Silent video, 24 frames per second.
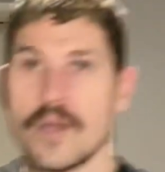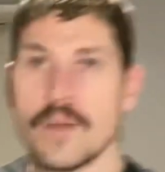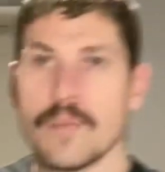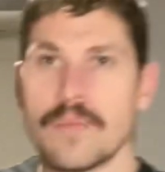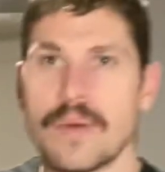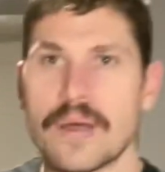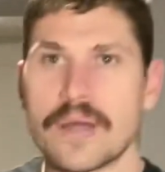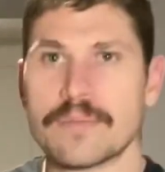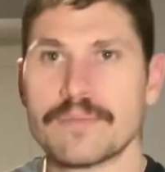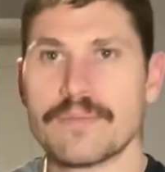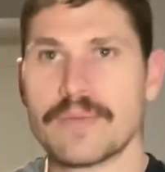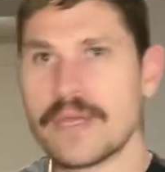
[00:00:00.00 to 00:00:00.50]

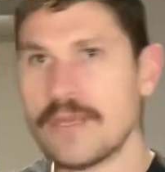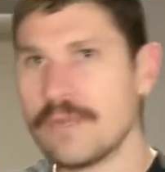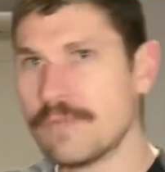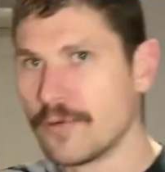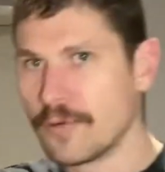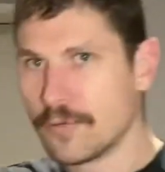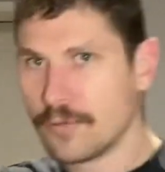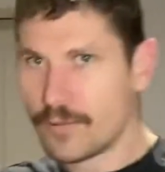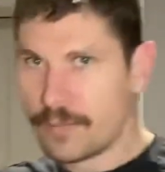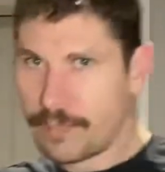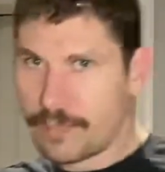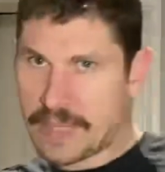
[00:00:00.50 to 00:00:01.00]
but
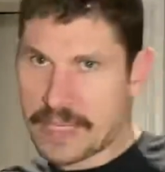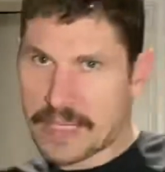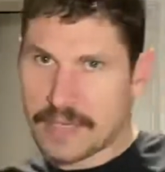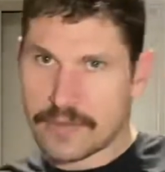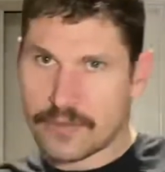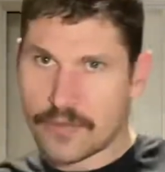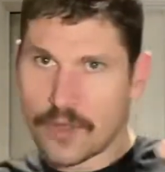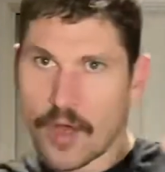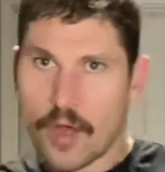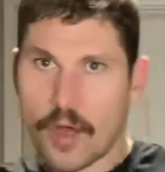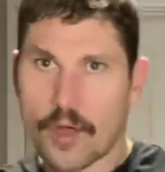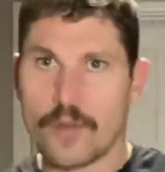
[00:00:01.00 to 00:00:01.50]
people will pick
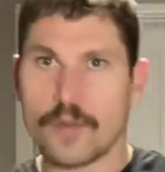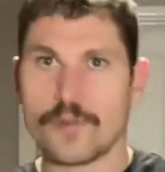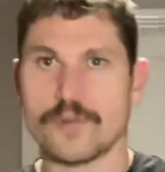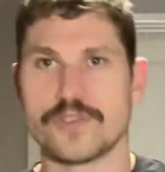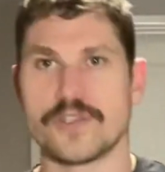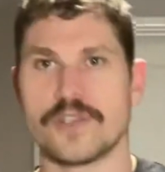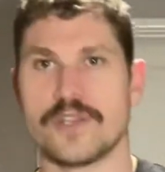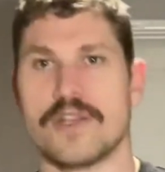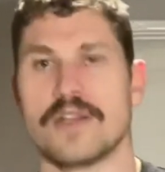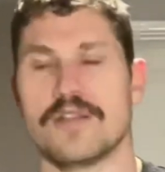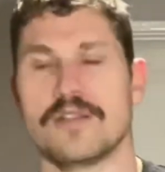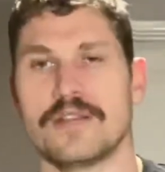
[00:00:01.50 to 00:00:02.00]
the holes
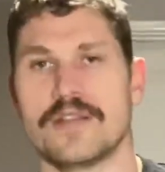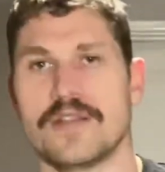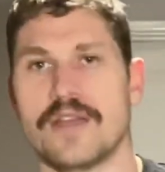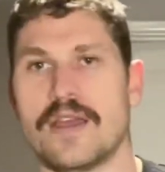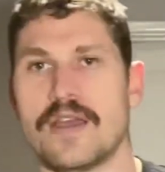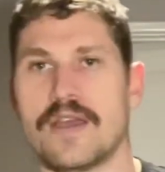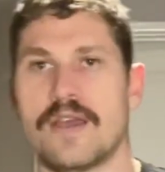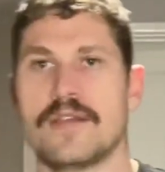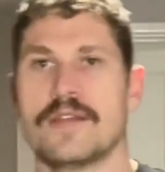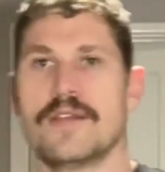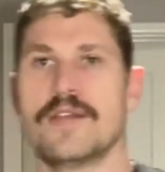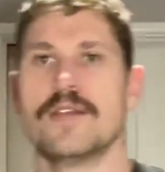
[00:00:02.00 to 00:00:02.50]
in it,
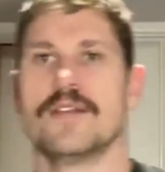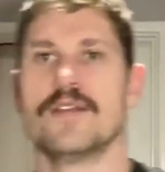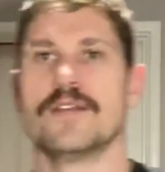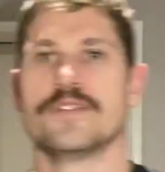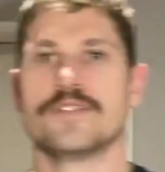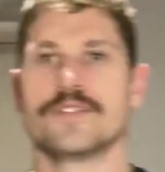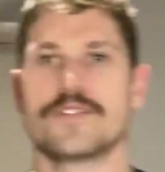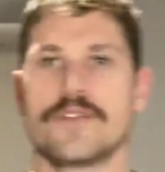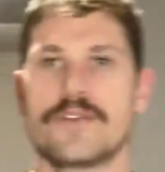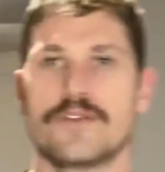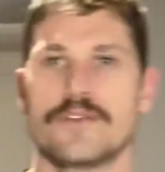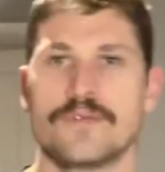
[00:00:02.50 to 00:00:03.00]
yeah?
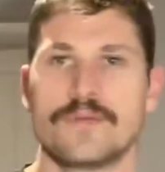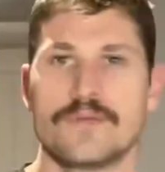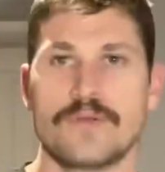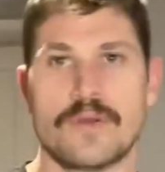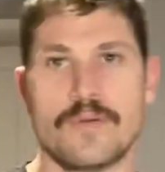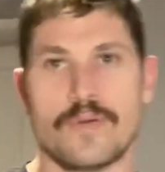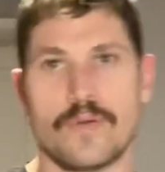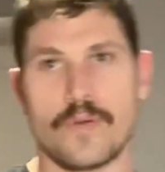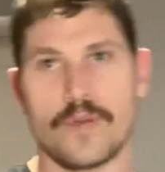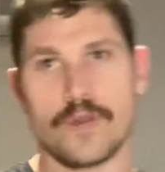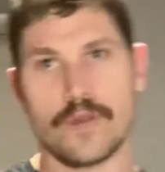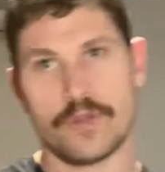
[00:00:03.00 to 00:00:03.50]
So
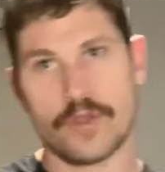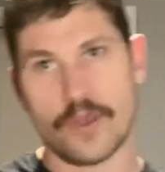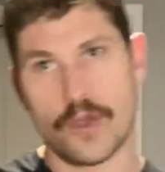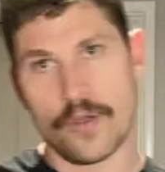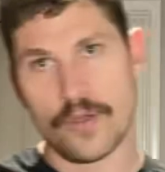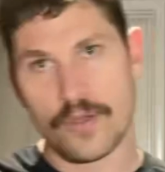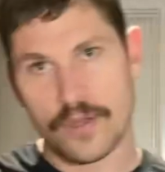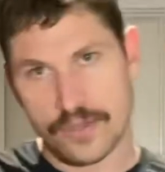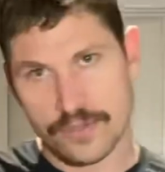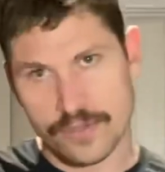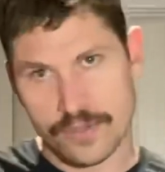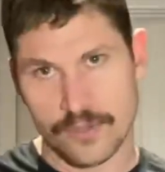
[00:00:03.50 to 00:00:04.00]
we'll go
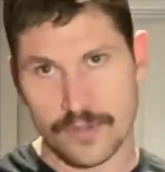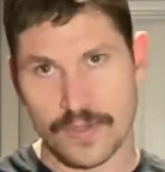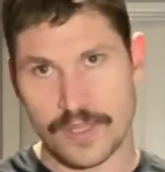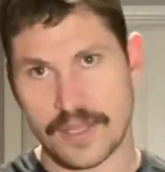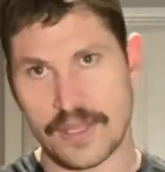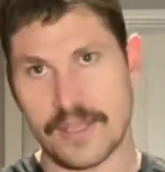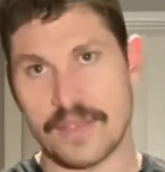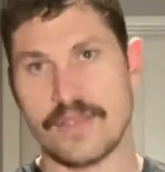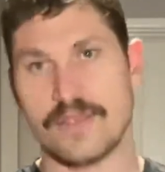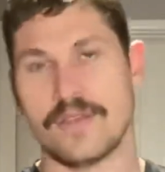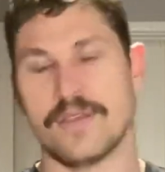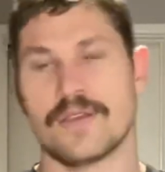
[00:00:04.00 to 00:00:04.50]
into it
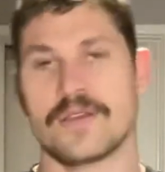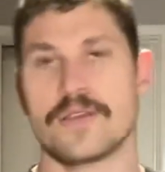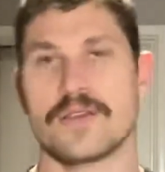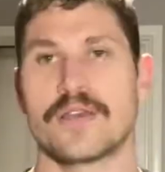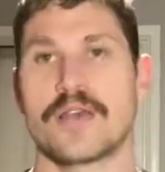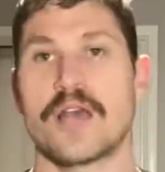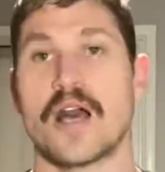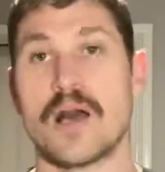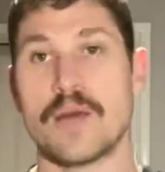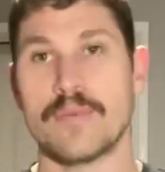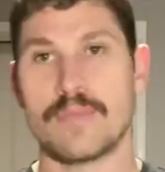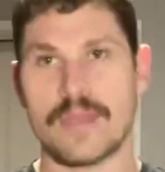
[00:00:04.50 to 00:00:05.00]
in the
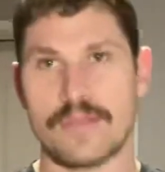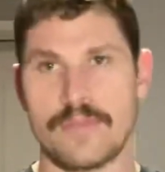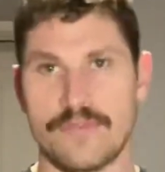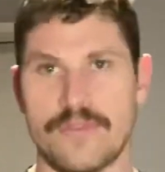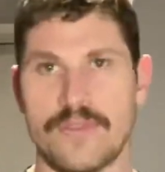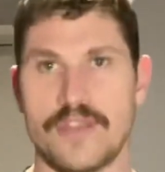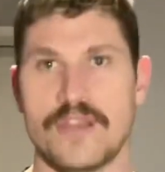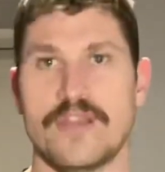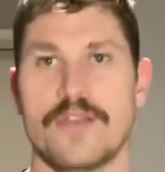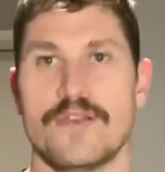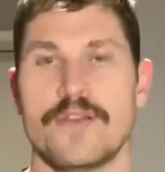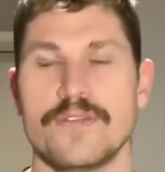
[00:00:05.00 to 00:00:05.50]
coming
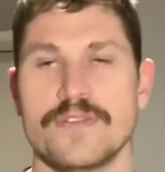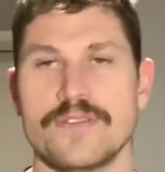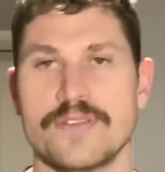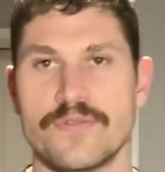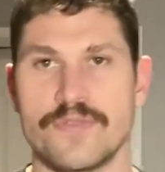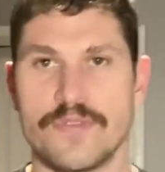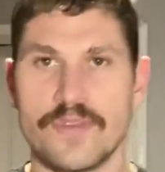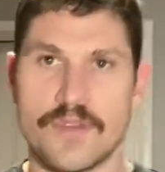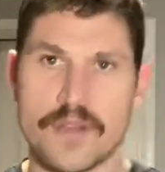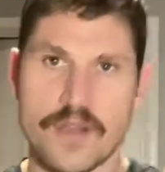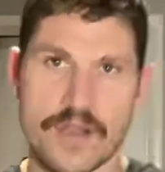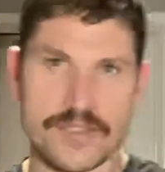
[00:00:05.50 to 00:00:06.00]
videos. If
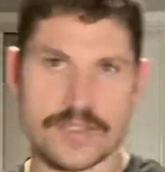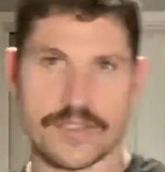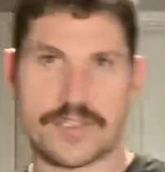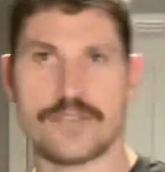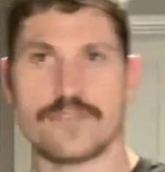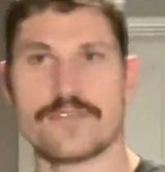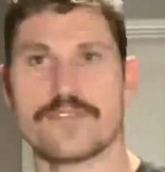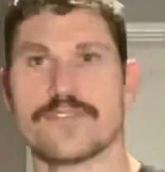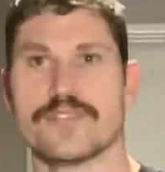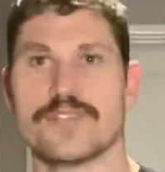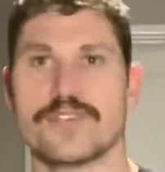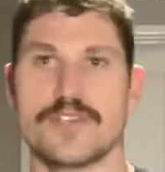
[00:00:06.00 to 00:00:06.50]
you guys are
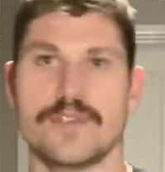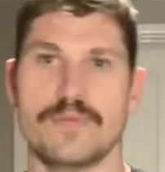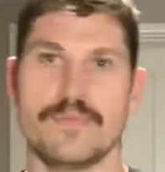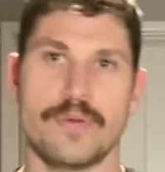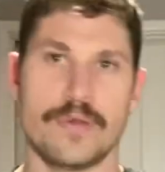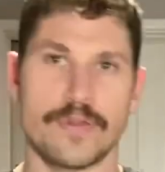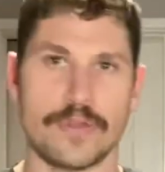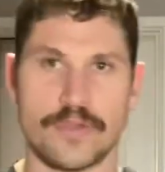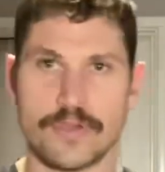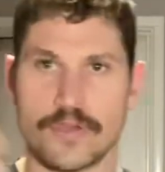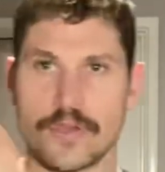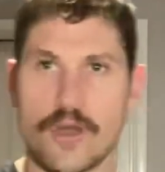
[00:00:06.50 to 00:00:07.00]
interested,
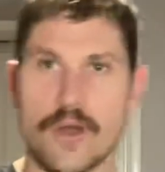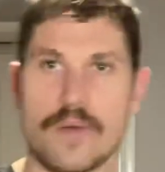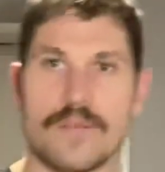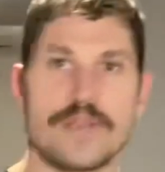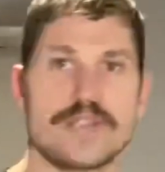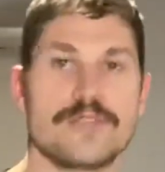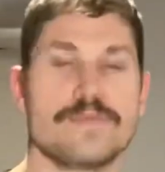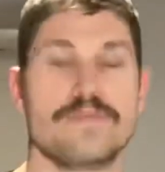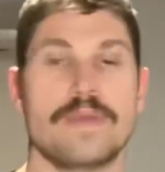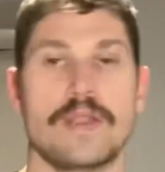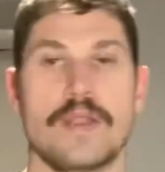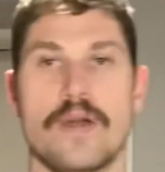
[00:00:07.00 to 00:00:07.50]
put your
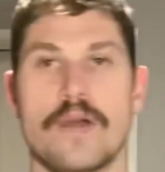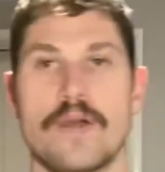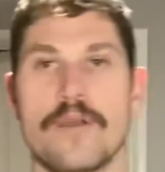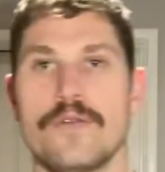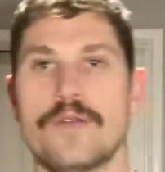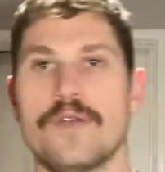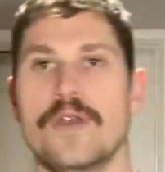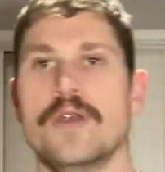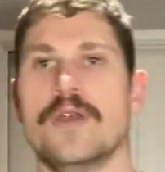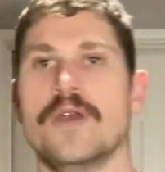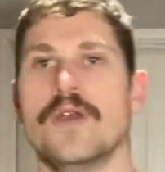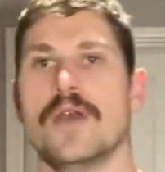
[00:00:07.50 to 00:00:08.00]
comments below.